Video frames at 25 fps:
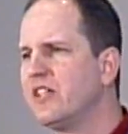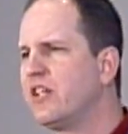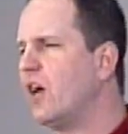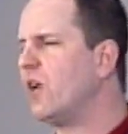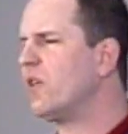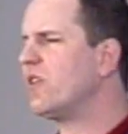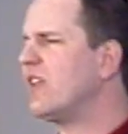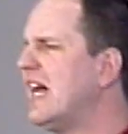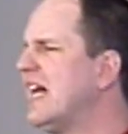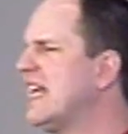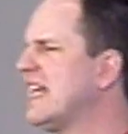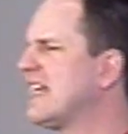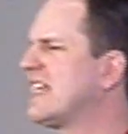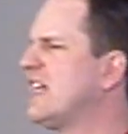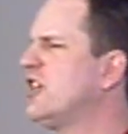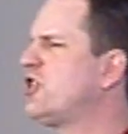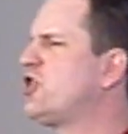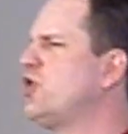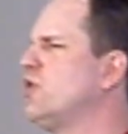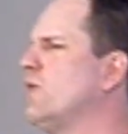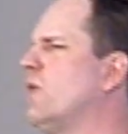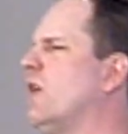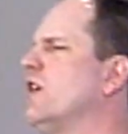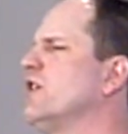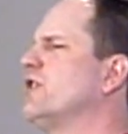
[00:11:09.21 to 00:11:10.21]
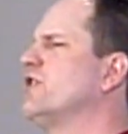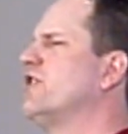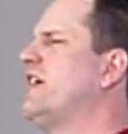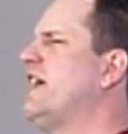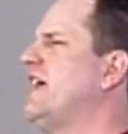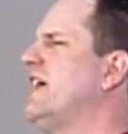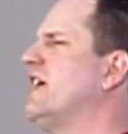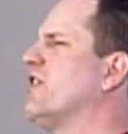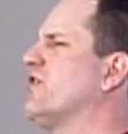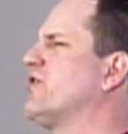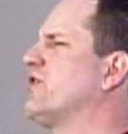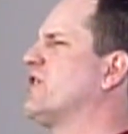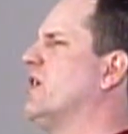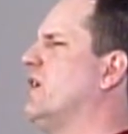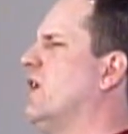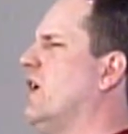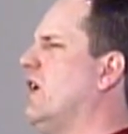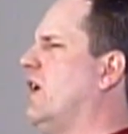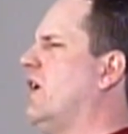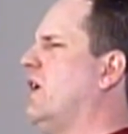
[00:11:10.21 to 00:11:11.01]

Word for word: don't let it get you on your heels and go,